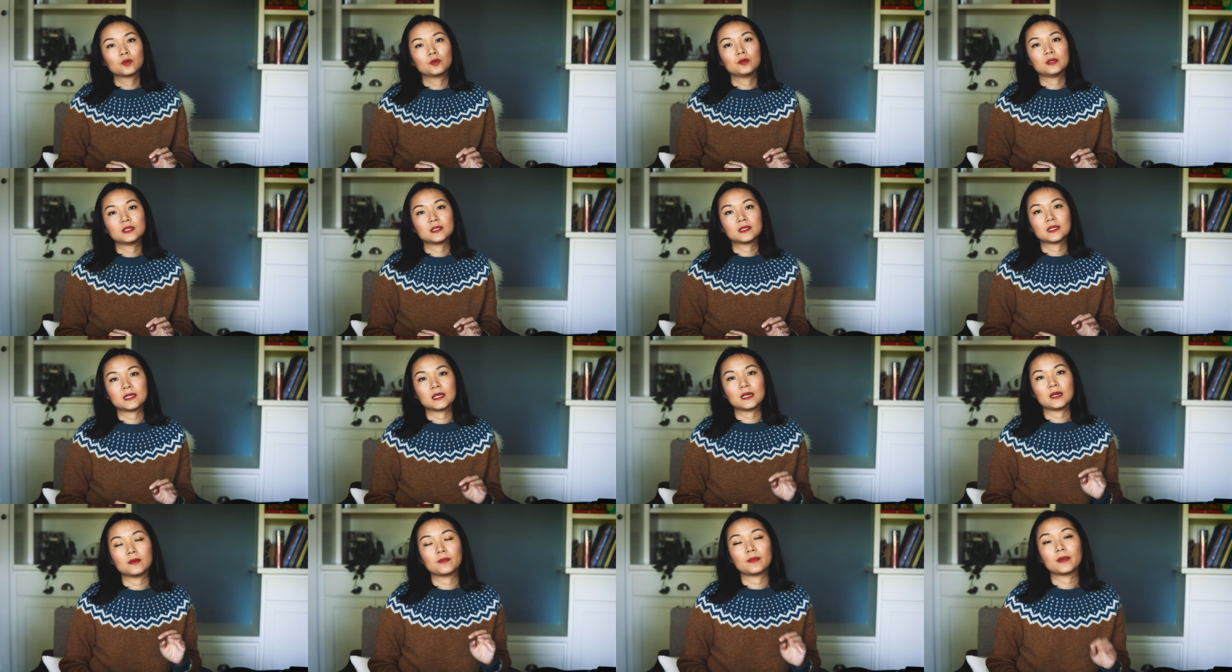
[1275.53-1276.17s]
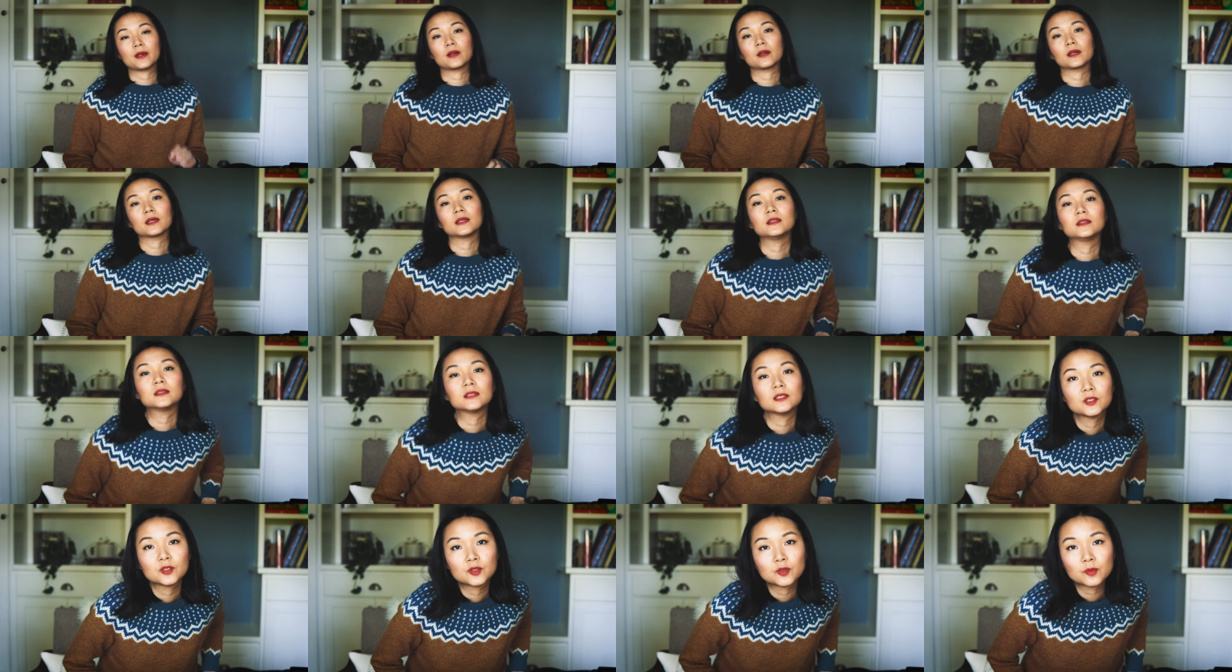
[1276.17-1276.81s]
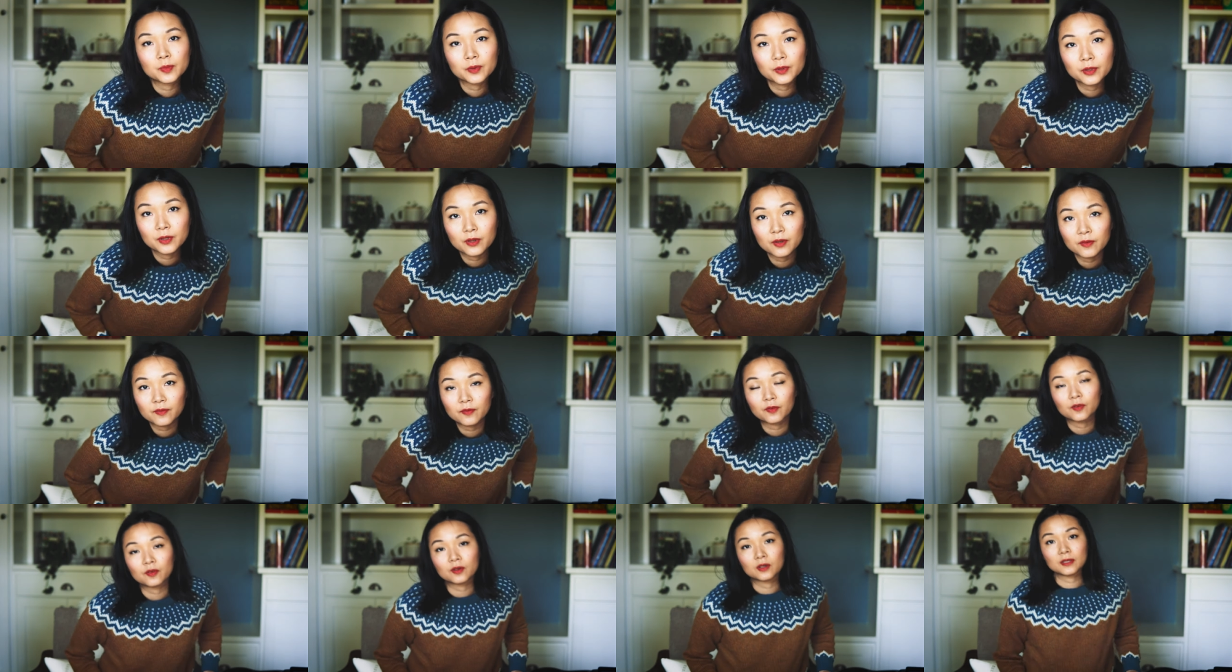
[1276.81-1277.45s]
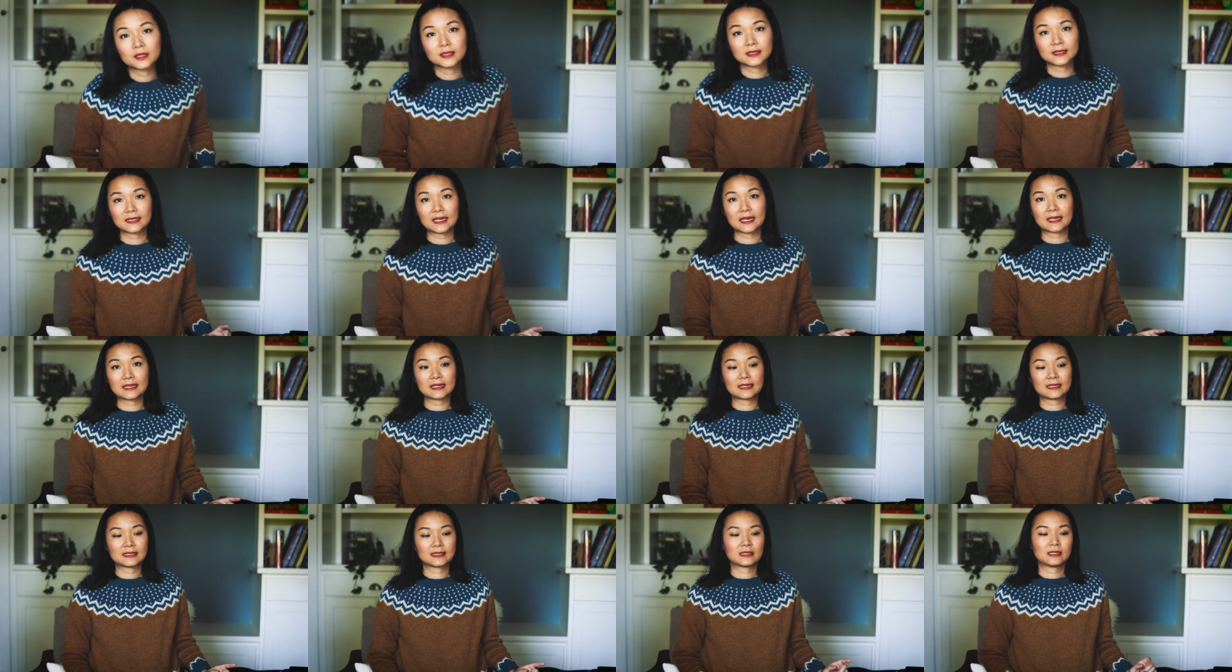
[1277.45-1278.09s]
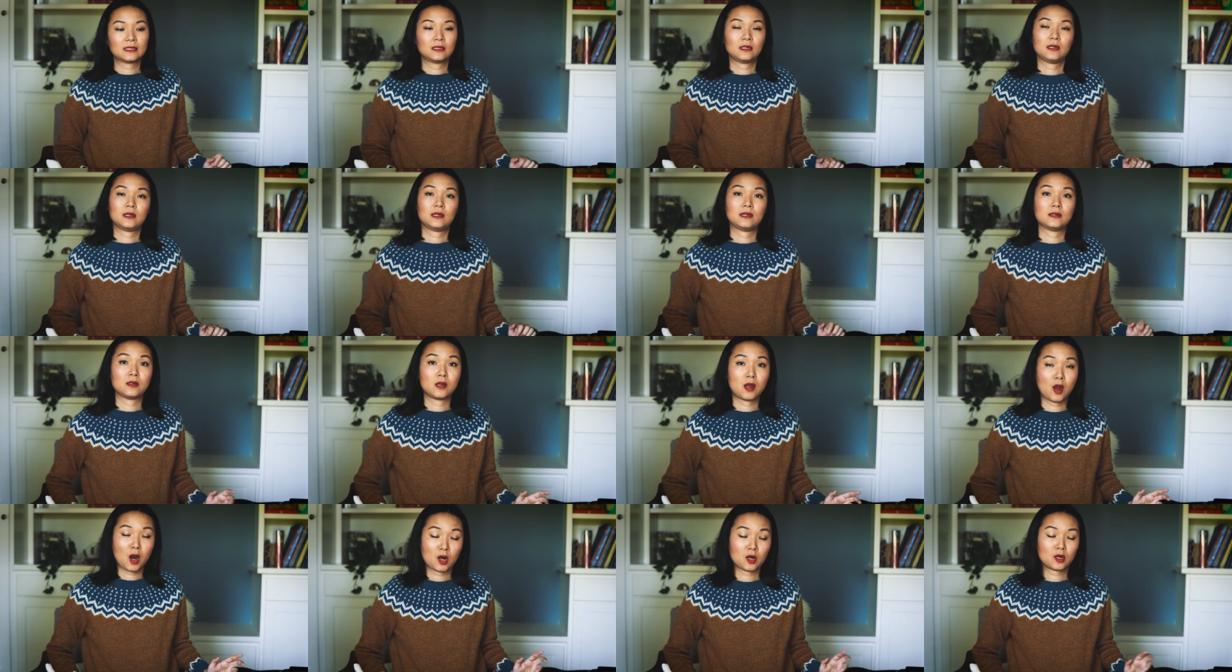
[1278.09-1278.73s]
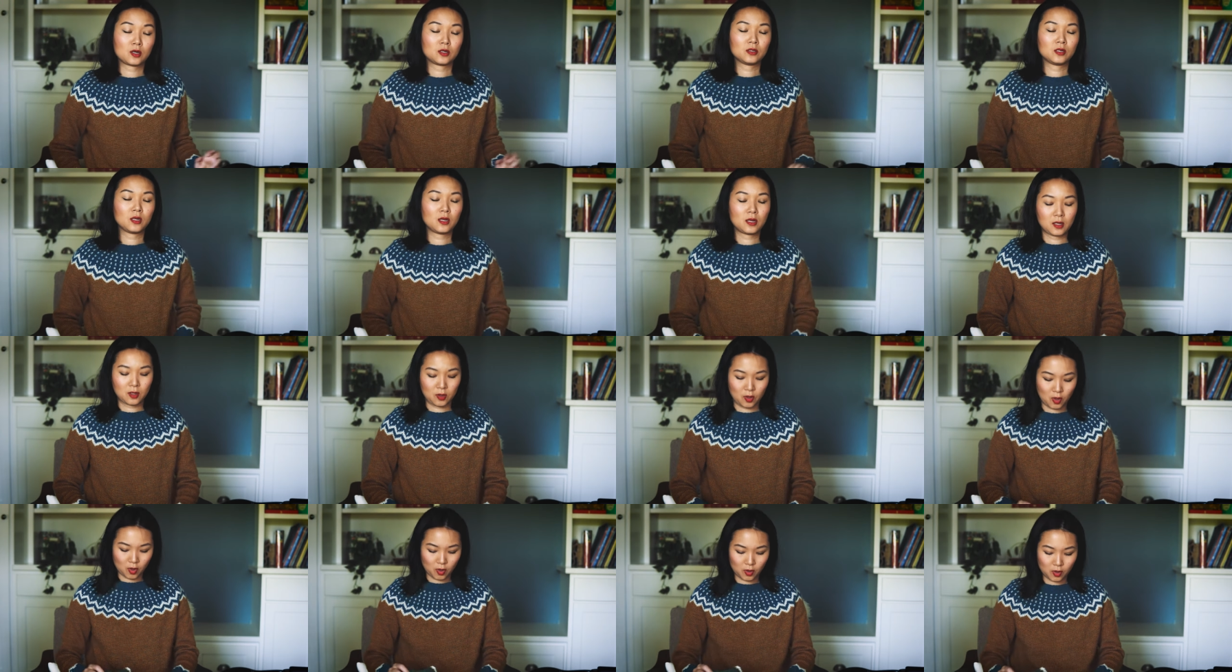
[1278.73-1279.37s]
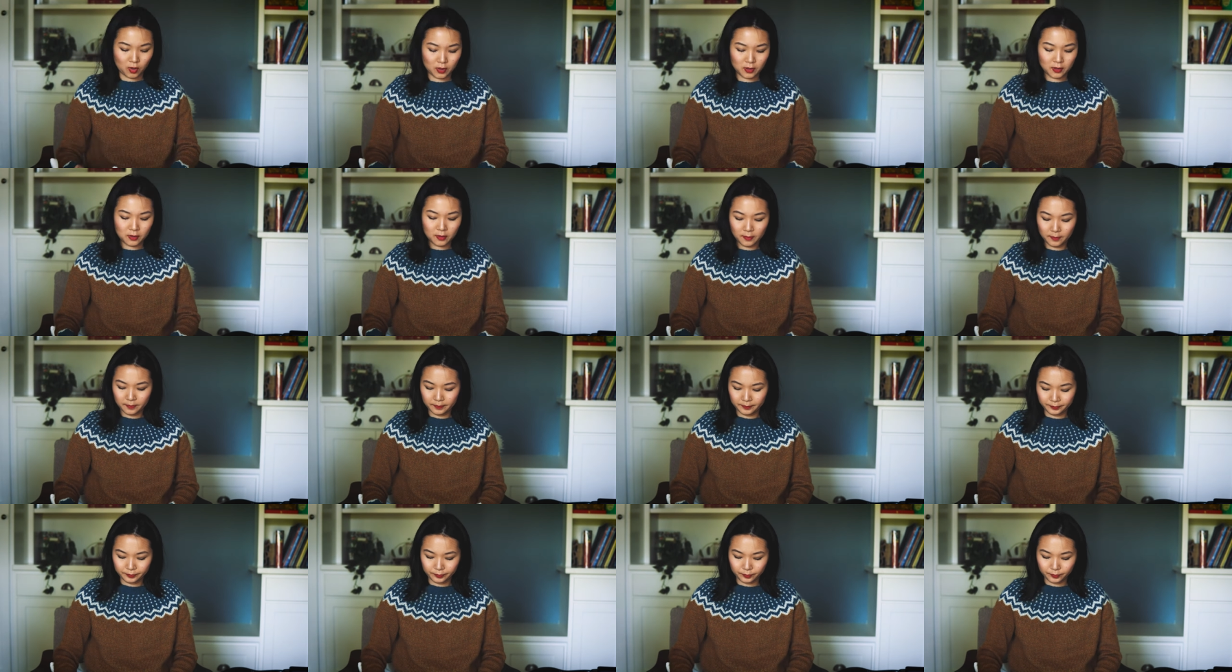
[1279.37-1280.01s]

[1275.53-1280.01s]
who is the American distributor for Sandnes Garn Yarn,